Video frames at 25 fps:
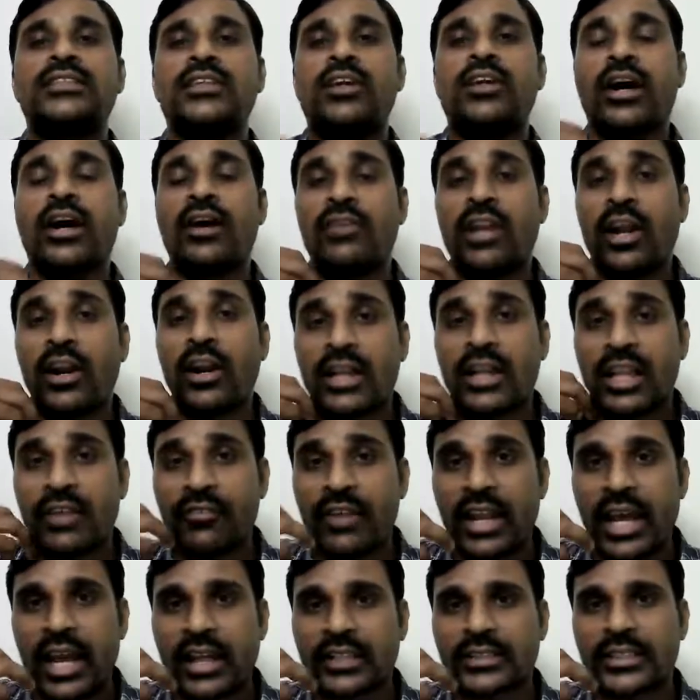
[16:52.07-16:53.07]
you have not
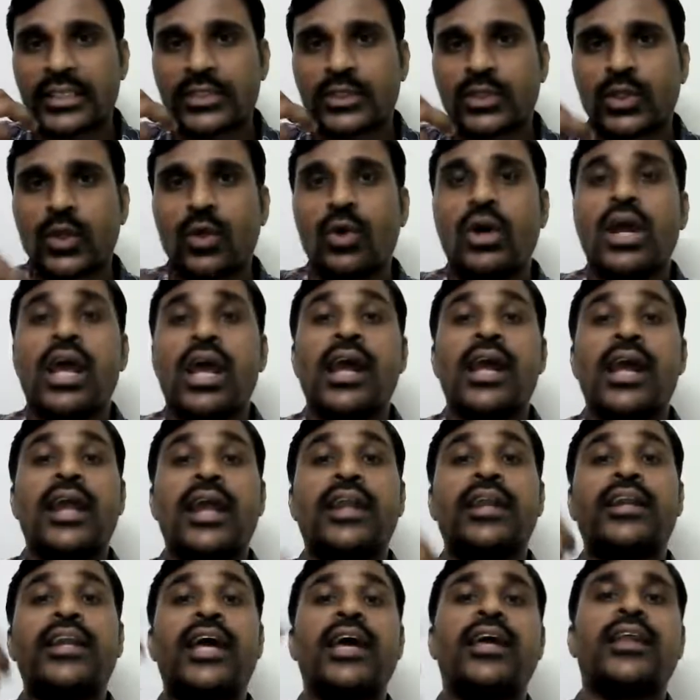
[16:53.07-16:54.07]
given access to
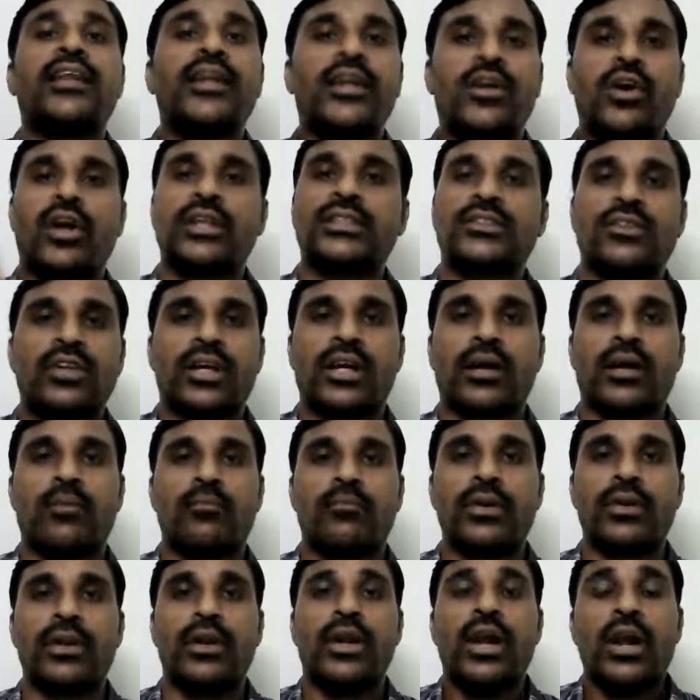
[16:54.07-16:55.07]
entire records of the
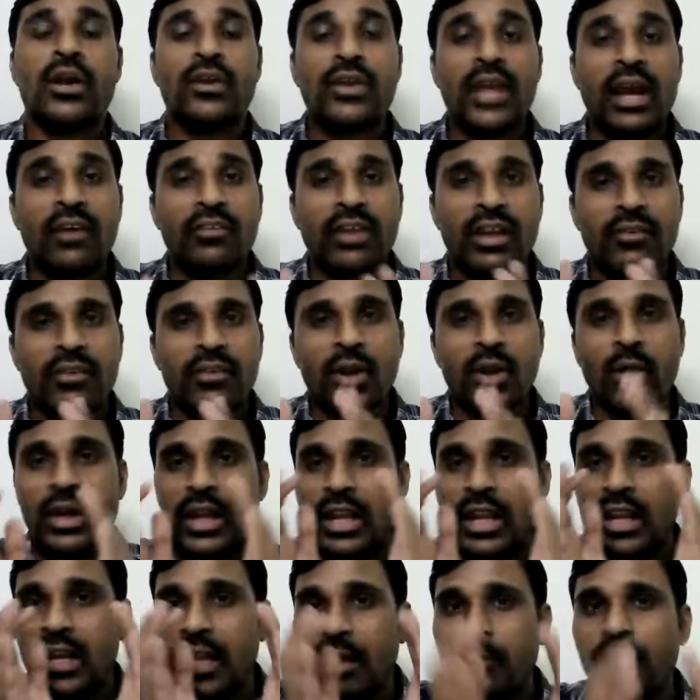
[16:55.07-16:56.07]
company. You have given
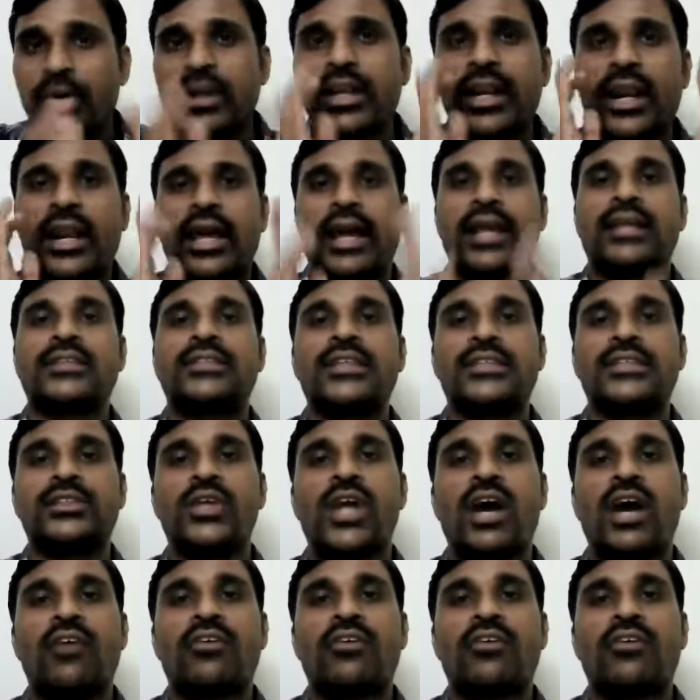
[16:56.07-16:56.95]
only limited access.